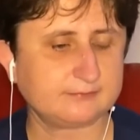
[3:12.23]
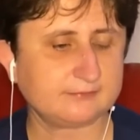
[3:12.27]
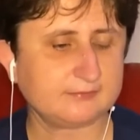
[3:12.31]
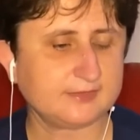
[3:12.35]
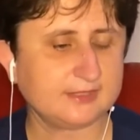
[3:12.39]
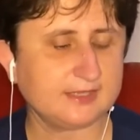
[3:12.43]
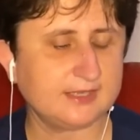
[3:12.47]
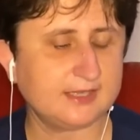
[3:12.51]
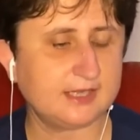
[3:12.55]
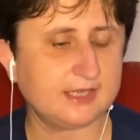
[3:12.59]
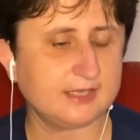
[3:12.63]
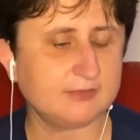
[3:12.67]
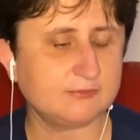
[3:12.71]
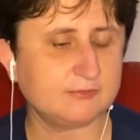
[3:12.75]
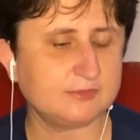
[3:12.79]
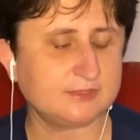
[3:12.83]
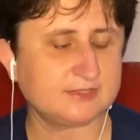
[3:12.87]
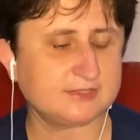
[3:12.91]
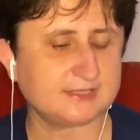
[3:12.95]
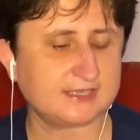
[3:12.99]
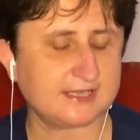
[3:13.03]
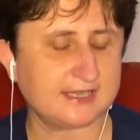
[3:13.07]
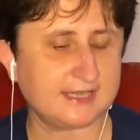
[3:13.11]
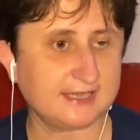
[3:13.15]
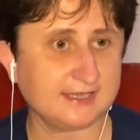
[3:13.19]
I was
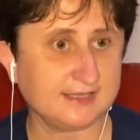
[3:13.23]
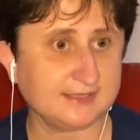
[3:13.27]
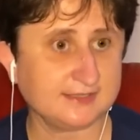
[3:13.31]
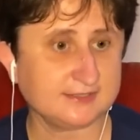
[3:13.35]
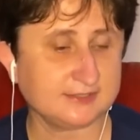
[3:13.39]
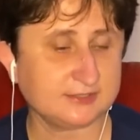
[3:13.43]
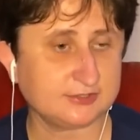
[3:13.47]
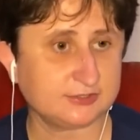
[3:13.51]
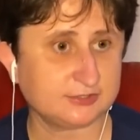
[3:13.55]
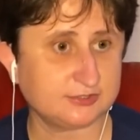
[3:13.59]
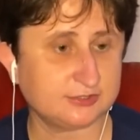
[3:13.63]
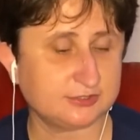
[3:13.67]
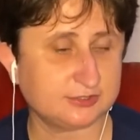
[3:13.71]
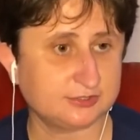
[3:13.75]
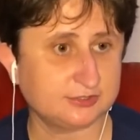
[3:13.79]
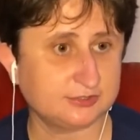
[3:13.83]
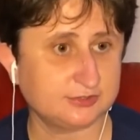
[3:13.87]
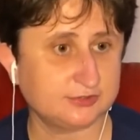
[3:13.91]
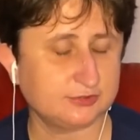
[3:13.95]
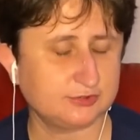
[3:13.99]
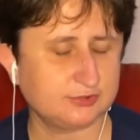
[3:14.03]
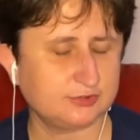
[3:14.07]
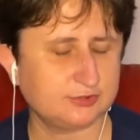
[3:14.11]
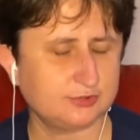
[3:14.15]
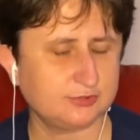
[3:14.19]
asked
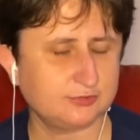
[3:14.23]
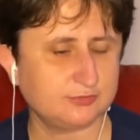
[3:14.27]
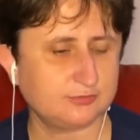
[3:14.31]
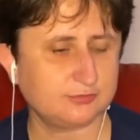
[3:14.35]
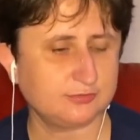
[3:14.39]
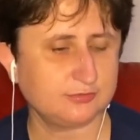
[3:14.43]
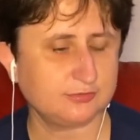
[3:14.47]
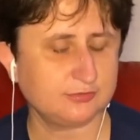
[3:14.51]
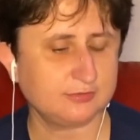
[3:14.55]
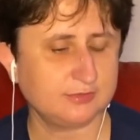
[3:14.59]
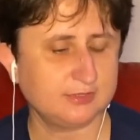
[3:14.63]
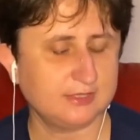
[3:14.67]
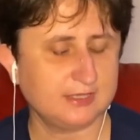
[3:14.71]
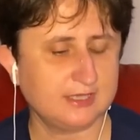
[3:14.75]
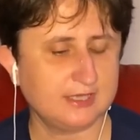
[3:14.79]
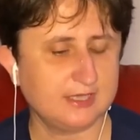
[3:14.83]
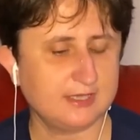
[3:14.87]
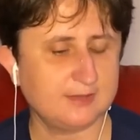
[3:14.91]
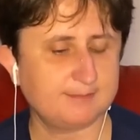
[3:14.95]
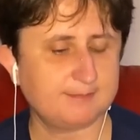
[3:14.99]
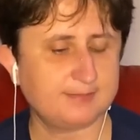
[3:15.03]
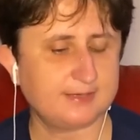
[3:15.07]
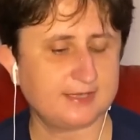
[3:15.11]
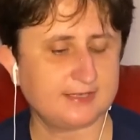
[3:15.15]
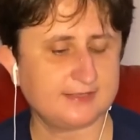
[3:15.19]
to
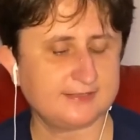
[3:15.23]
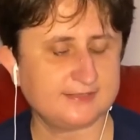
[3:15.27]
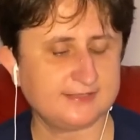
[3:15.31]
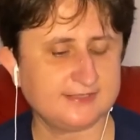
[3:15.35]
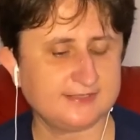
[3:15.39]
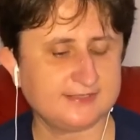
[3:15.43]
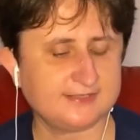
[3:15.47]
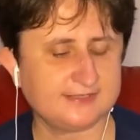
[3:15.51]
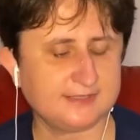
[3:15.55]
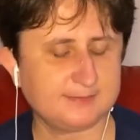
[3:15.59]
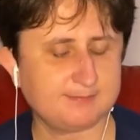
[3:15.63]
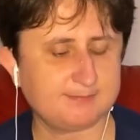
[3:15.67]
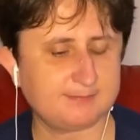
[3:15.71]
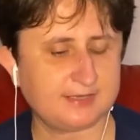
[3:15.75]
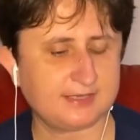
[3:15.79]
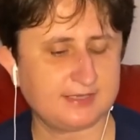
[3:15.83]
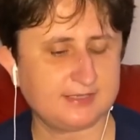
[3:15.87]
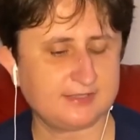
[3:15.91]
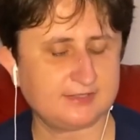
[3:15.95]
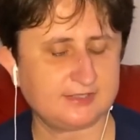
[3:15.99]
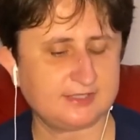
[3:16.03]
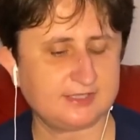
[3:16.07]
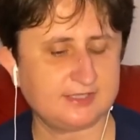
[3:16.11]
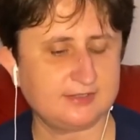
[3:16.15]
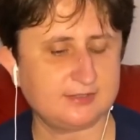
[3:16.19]

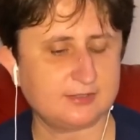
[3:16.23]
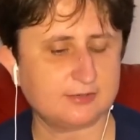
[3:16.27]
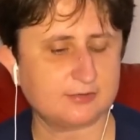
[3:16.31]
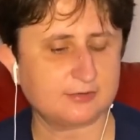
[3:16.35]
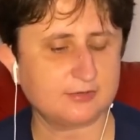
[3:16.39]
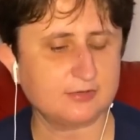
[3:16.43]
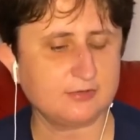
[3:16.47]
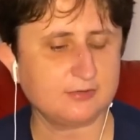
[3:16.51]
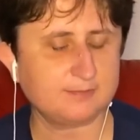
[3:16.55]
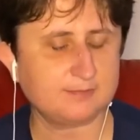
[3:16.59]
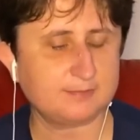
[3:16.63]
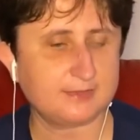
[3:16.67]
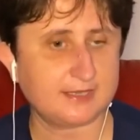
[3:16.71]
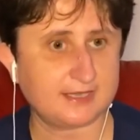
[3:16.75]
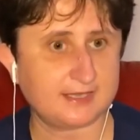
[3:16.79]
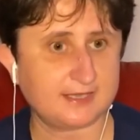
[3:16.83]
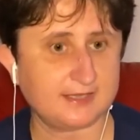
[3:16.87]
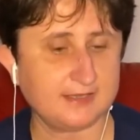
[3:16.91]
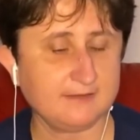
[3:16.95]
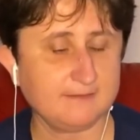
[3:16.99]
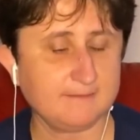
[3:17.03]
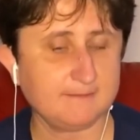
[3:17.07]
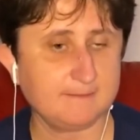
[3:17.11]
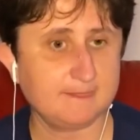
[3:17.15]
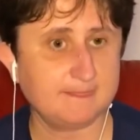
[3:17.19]
participate in a role
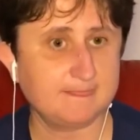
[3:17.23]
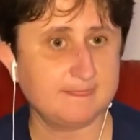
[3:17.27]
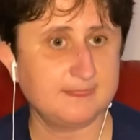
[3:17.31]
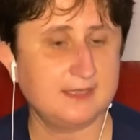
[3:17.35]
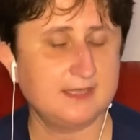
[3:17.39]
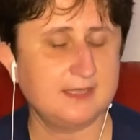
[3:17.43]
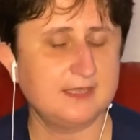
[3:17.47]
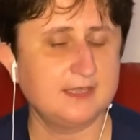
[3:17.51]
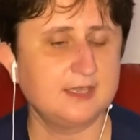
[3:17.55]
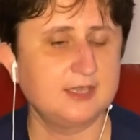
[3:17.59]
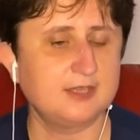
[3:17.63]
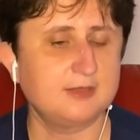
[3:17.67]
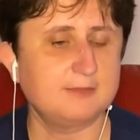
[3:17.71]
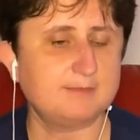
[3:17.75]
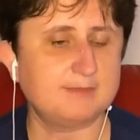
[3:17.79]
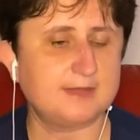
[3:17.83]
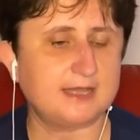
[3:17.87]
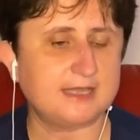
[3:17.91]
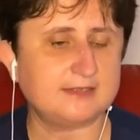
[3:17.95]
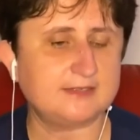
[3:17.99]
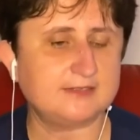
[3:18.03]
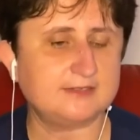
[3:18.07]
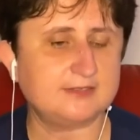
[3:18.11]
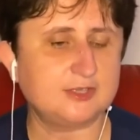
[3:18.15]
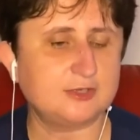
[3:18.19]
play,
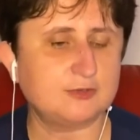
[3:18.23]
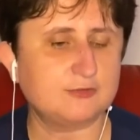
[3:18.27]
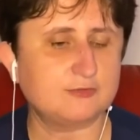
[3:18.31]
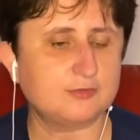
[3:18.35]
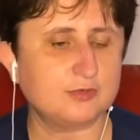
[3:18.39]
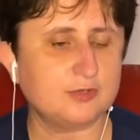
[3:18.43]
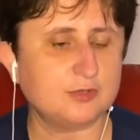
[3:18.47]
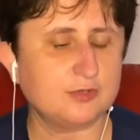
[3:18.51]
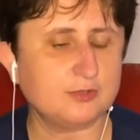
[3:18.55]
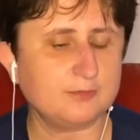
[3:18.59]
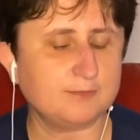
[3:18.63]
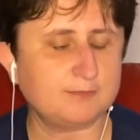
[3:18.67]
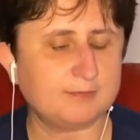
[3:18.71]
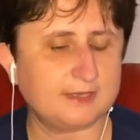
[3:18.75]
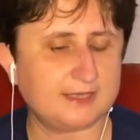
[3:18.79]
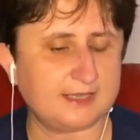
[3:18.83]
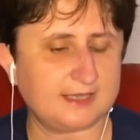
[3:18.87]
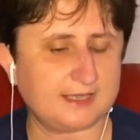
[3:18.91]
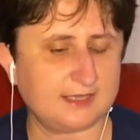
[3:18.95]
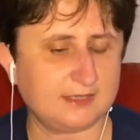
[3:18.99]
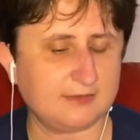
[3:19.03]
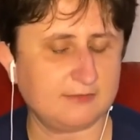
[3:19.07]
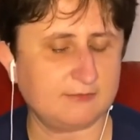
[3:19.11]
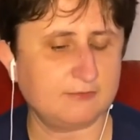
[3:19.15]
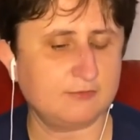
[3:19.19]
but the role
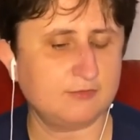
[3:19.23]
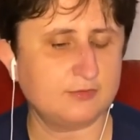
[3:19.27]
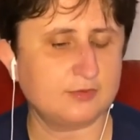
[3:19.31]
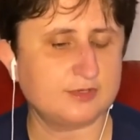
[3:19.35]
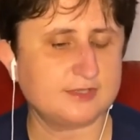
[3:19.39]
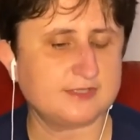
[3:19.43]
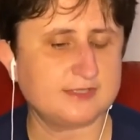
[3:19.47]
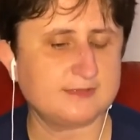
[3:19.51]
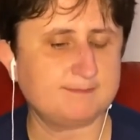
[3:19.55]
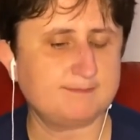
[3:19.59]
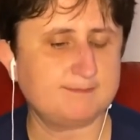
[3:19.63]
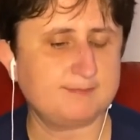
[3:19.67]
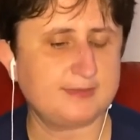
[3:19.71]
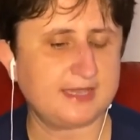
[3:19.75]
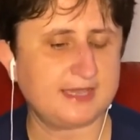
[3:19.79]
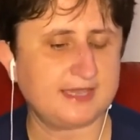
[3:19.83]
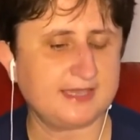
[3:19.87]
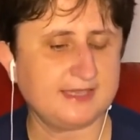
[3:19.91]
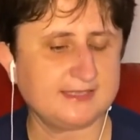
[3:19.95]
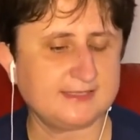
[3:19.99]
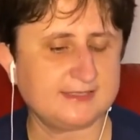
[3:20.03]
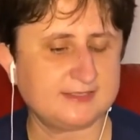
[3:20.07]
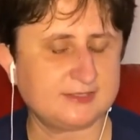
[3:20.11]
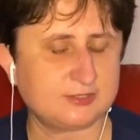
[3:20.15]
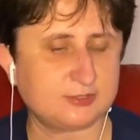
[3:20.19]
play was
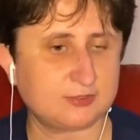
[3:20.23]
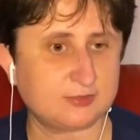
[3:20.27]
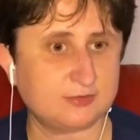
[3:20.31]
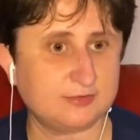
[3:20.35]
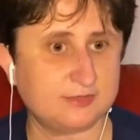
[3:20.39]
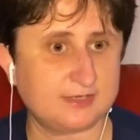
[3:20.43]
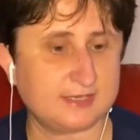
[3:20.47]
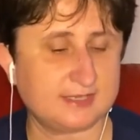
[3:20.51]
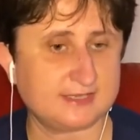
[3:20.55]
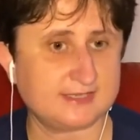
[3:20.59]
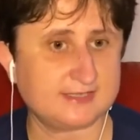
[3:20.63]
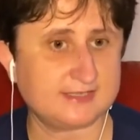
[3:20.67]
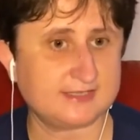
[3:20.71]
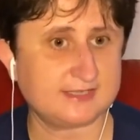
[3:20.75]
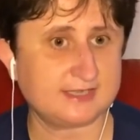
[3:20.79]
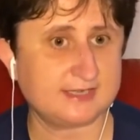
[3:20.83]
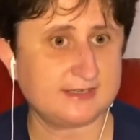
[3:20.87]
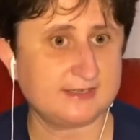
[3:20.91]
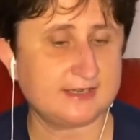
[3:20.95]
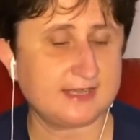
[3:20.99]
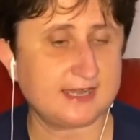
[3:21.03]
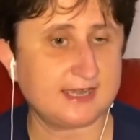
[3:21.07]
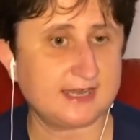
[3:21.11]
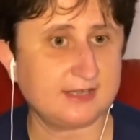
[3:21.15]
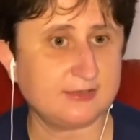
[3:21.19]
based on a
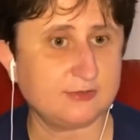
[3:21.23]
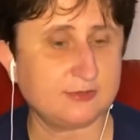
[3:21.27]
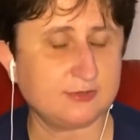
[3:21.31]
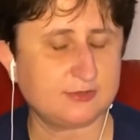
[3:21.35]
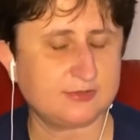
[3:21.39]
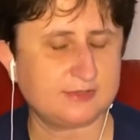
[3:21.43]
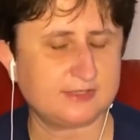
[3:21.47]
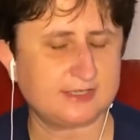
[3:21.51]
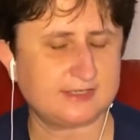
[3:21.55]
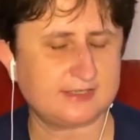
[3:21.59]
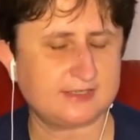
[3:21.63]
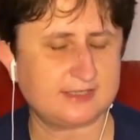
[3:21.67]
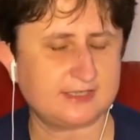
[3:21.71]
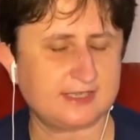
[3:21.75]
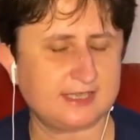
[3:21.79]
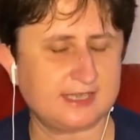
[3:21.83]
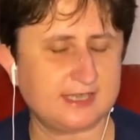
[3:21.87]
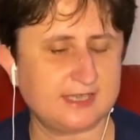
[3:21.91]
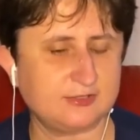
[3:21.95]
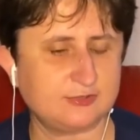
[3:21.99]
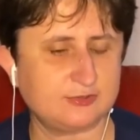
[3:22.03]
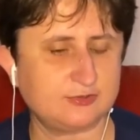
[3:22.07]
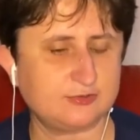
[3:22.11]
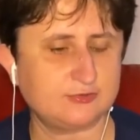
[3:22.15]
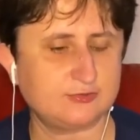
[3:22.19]
scenario that I
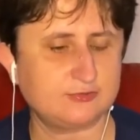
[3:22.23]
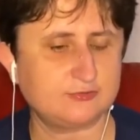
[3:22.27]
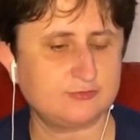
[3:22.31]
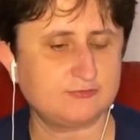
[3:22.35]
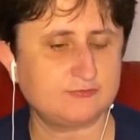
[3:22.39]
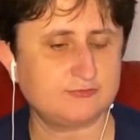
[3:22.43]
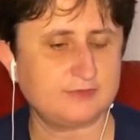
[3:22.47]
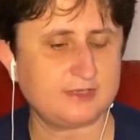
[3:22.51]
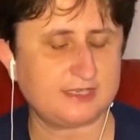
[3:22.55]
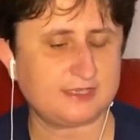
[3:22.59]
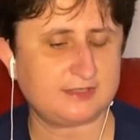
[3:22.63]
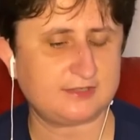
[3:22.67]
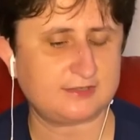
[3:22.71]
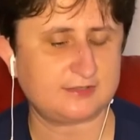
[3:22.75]
had to read.